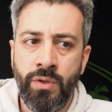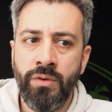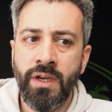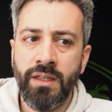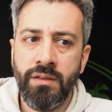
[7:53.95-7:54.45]
you
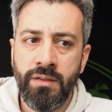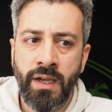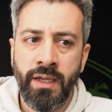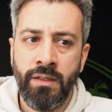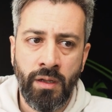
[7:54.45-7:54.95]
can
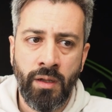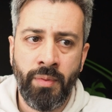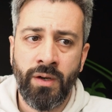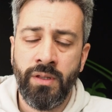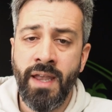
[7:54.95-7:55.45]
decide
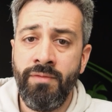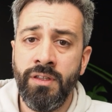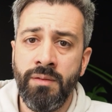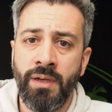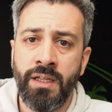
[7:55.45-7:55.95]
about having
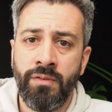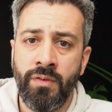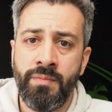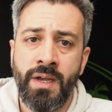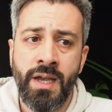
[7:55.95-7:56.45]
the
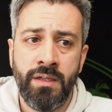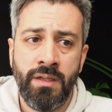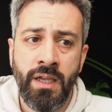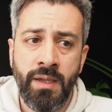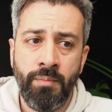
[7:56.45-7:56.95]
platform as
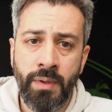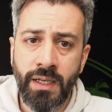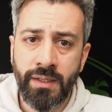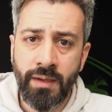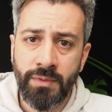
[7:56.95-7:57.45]
a
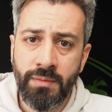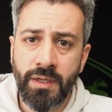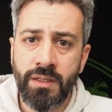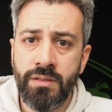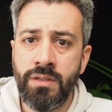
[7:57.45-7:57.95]
build time
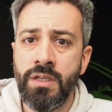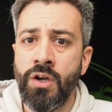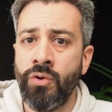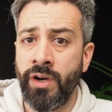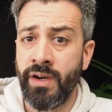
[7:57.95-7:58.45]
dependency
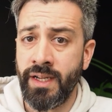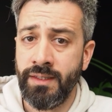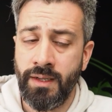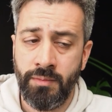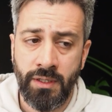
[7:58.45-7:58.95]
or a runtime